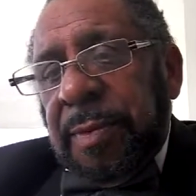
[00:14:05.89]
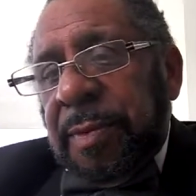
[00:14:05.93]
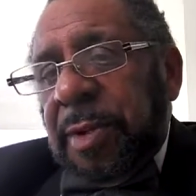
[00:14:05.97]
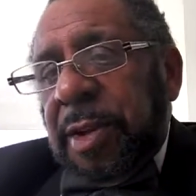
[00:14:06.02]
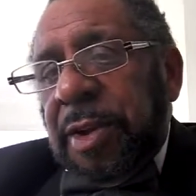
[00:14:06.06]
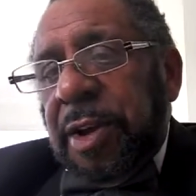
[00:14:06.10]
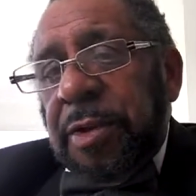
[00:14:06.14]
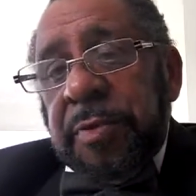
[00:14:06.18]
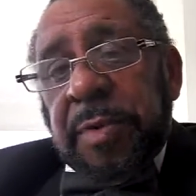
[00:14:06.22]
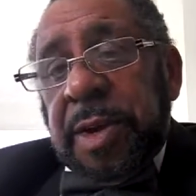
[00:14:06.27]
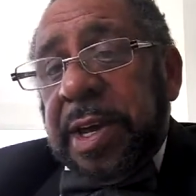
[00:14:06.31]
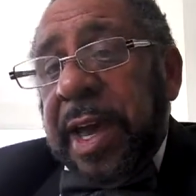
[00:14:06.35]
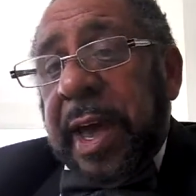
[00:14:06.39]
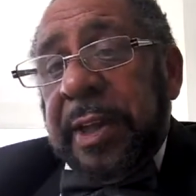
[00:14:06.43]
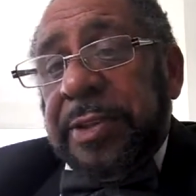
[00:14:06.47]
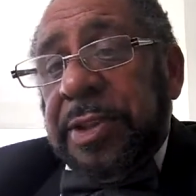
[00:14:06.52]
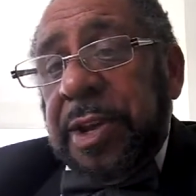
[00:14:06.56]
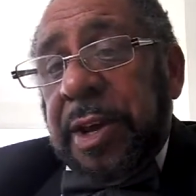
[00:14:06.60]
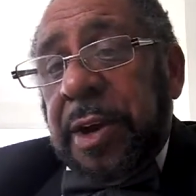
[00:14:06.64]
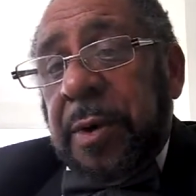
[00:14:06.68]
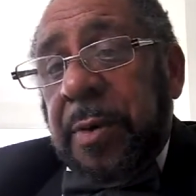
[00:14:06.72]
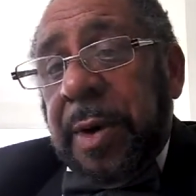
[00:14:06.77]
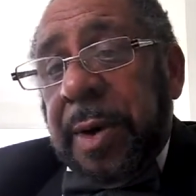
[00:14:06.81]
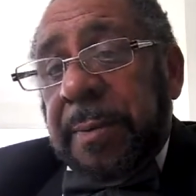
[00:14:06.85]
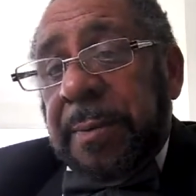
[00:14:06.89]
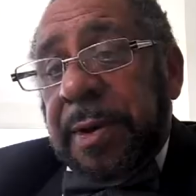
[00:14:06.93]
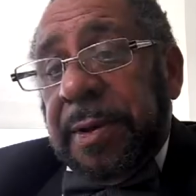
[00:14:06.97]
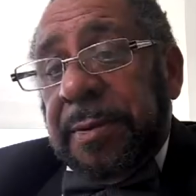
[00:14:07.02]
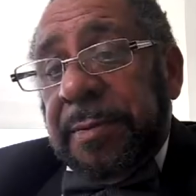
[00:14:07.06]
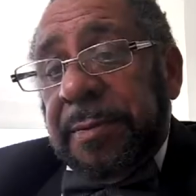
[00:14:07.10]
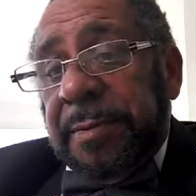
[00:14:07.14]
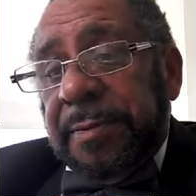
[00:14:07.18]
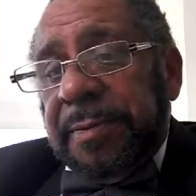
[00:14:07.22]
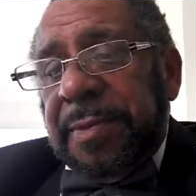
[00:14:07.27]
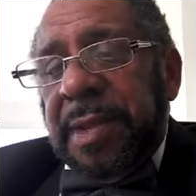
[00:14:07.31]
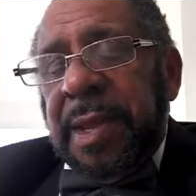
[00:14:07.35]
because we got the equipment,
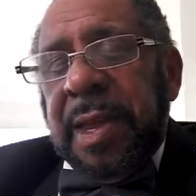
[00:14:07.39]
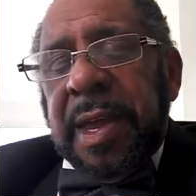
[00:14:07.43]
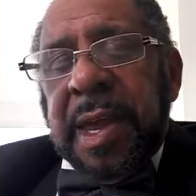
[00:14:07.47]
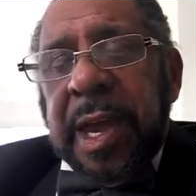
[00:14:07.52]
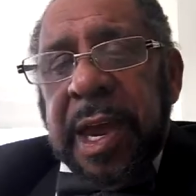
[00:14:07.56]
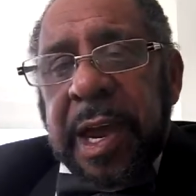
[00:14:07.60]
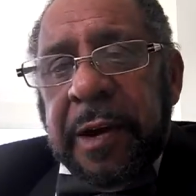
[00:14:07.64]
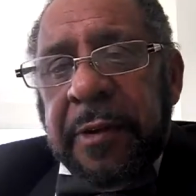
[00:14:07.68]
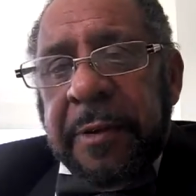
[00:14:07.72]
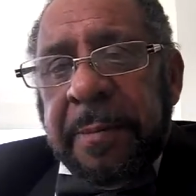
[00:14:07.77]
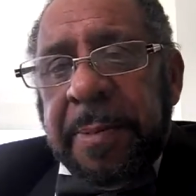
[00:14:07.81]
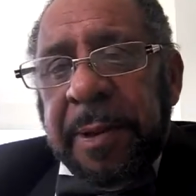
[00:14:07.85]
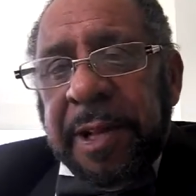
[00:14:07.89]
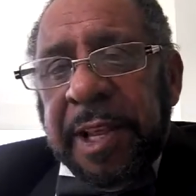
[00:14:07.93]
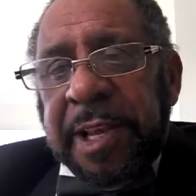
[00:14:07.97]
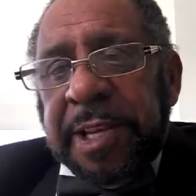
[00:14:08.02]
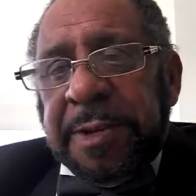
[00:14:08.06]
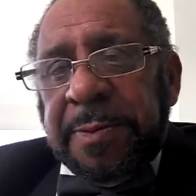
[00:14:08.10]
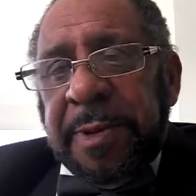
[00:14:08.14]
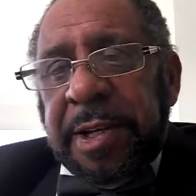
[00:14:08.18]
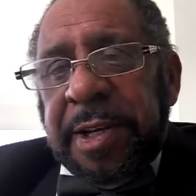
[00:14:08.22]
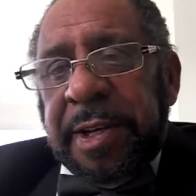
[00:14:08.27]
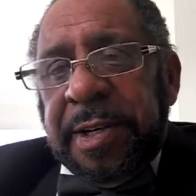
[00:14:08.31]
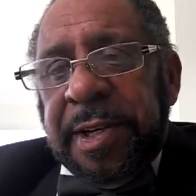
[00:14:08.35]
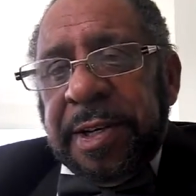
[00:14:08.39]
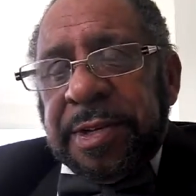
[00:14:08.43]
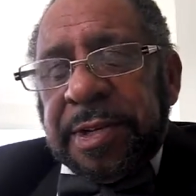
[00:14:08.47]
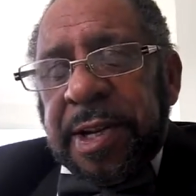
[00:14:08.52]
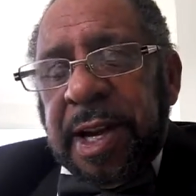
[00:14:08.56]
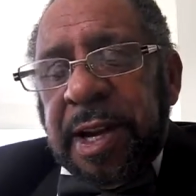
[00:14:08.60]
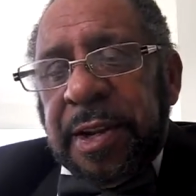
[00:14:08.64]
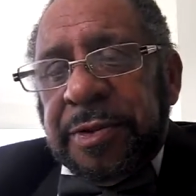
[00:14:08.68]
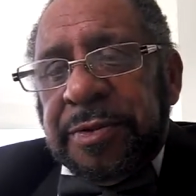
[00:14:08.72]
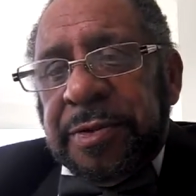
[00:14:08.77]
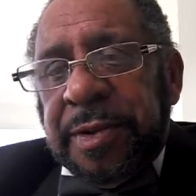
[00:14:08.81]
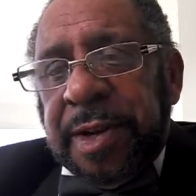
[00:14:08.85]
every policeman in this
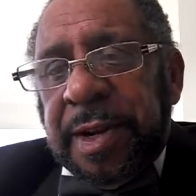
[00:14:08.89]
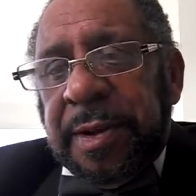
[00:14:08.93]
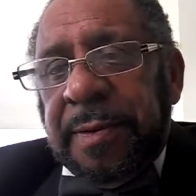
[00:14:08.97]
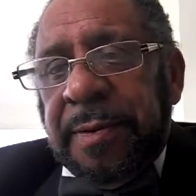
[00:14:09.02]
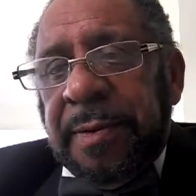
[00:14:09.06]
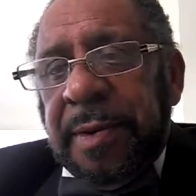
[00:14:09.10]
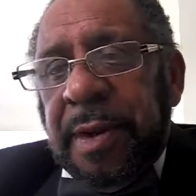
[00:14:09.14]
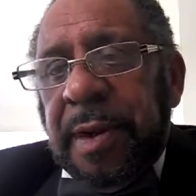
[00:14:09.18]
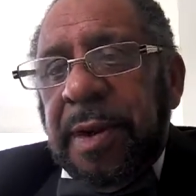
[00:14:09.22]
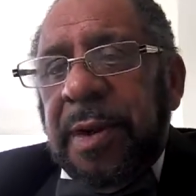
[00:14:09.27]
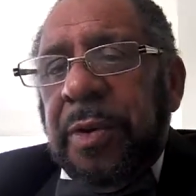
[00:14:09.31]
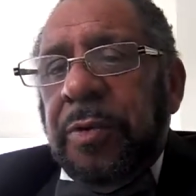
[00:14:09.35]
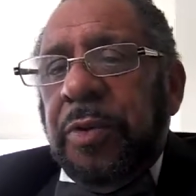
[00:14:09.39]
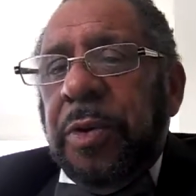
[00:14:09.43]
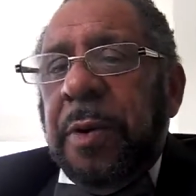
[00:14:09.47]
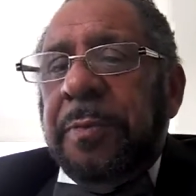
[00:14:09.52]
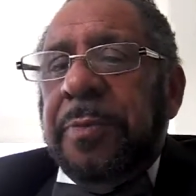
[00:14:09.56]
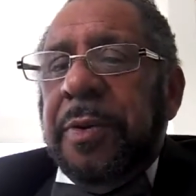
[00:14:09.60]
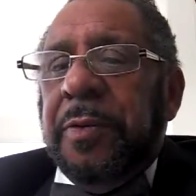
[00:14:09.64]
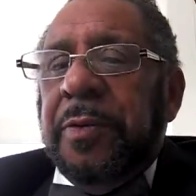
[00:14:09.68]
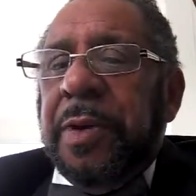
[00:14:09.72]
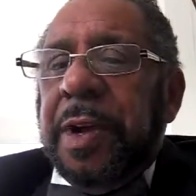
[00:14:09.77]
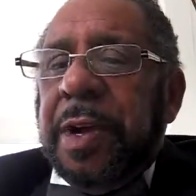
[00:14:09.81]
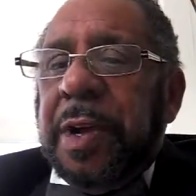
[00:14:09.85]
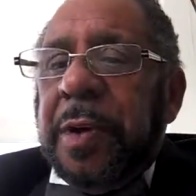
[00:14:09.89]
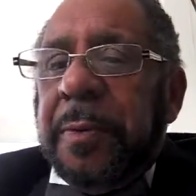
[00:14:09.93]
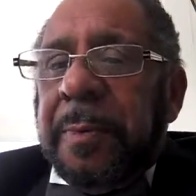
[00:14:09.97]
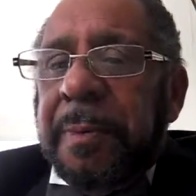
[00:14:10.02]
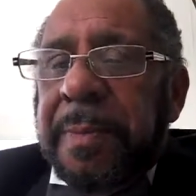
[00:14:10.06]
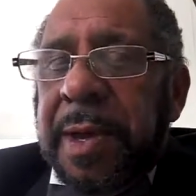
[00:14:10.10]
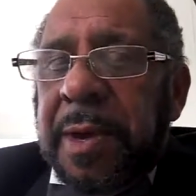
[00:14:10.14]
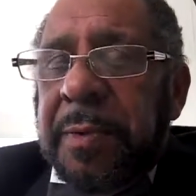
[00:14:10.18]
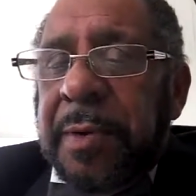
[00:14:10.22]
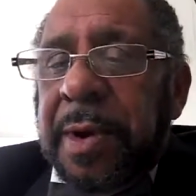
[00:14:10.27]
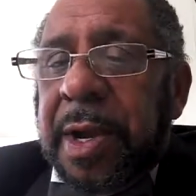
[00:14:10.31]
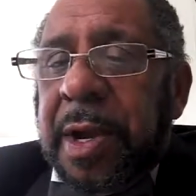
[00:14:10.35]
country would
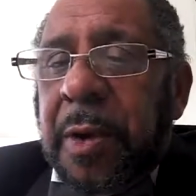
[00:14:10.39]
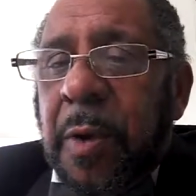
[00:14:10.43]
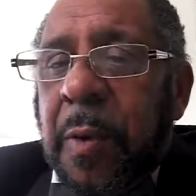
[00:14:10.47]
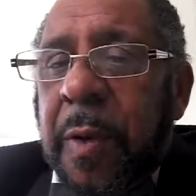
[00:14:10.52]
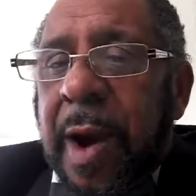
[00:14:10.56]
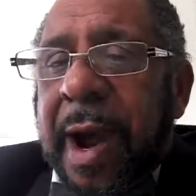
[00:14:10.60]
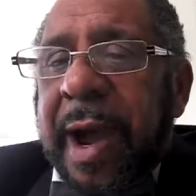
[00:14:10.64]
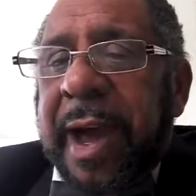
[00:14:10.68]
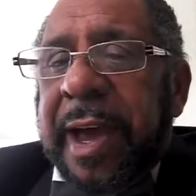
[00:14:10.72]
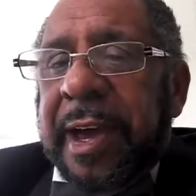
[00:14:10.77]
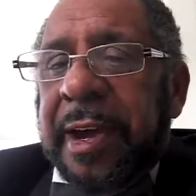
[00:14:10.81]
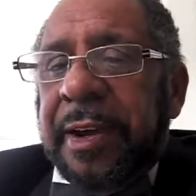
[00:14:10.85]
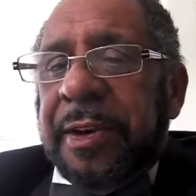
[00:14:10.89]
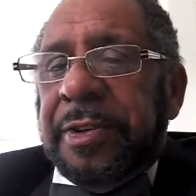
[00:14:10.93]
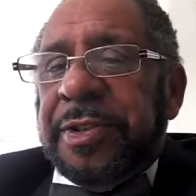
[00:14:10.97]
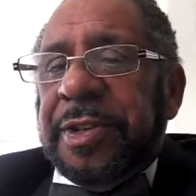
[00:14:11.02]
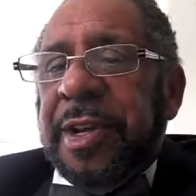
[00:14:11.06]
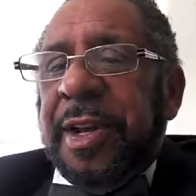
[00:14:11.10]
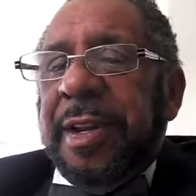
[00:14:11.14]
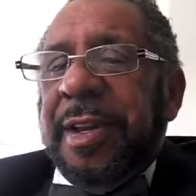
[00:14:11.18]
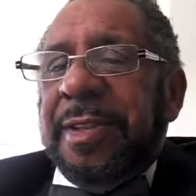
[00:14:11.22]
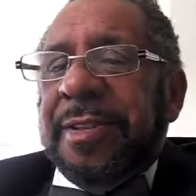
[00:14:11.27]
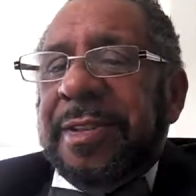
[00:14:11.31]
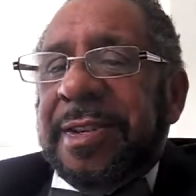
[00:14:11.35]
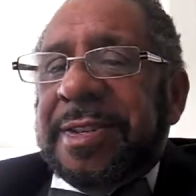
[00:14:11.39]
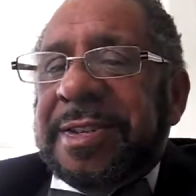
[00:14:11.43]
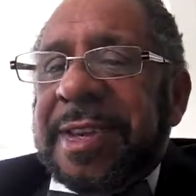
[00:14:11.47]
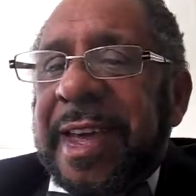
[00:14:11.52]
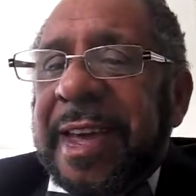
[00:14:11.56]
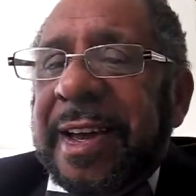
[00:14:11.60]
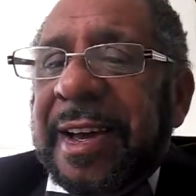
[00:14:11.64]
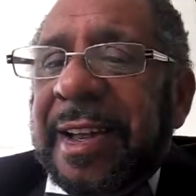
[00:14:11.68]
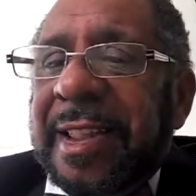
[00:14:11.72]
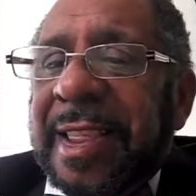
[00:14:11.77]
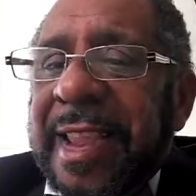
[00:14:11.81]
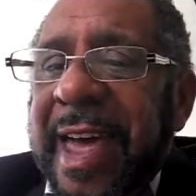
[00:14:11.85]
be required to
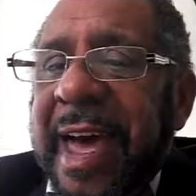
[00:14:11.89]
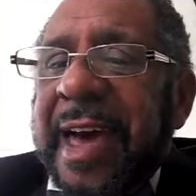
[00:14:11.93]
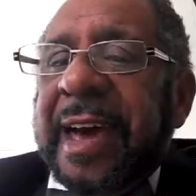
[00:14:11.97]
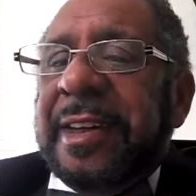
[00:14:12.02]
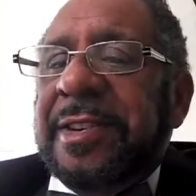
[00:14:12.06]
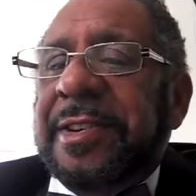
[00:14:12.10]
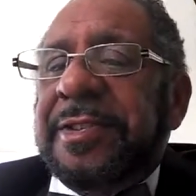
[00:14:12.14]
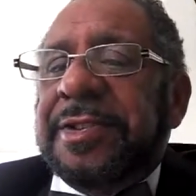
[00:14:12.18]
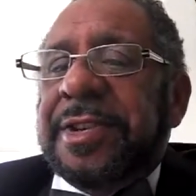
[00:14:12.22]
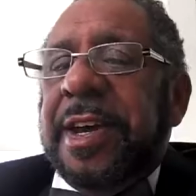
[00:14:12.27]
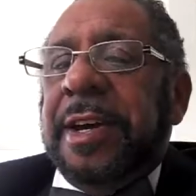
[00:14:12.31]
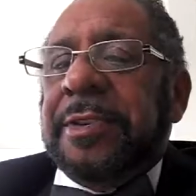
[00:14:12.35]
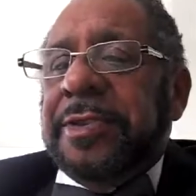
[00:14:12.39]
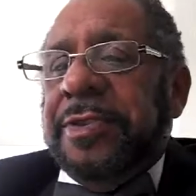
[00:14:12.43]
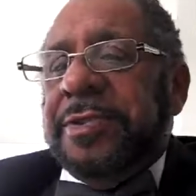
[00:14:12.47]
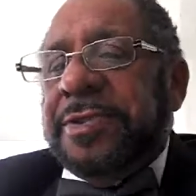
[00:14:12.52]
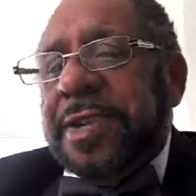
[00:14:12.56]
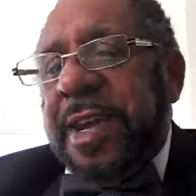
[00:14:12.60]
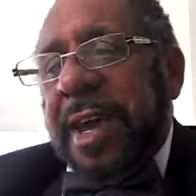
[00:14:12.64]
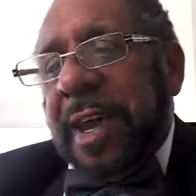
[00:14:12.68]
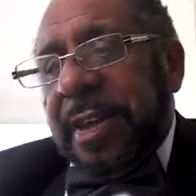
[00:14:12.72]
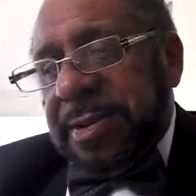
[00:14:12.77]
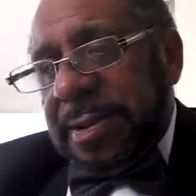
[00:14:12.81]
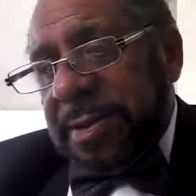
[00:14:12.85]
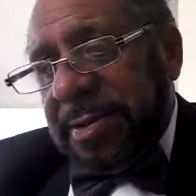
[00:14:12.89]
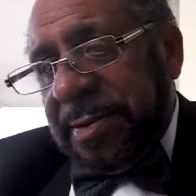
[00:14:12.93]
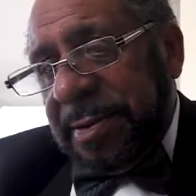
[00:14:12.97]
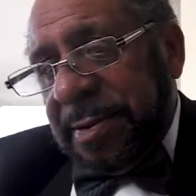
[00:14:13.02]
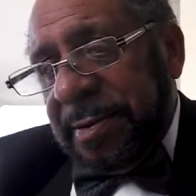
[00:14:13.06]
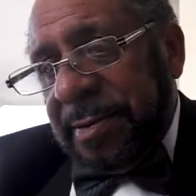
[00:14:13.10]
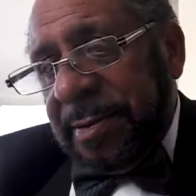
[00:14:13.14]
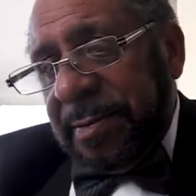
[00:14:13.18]
take a lie detector test.